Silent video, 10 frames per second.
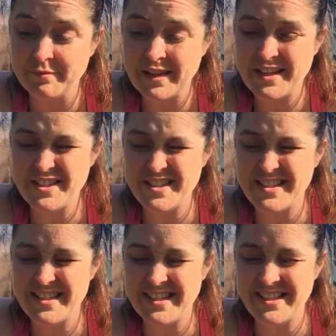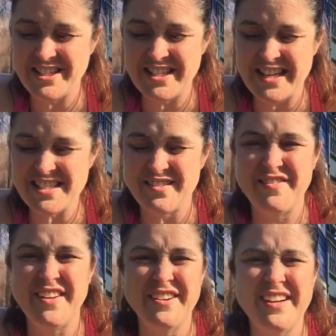It's just that she hasn't
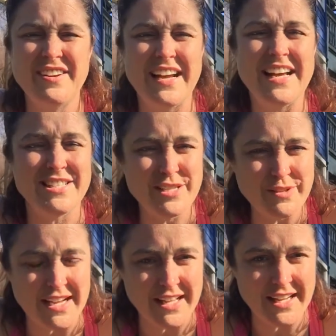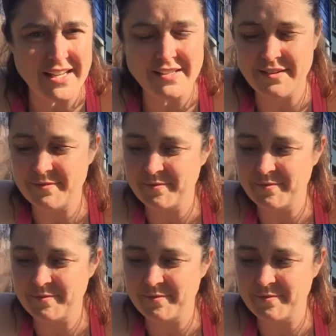figured out how to do that yet.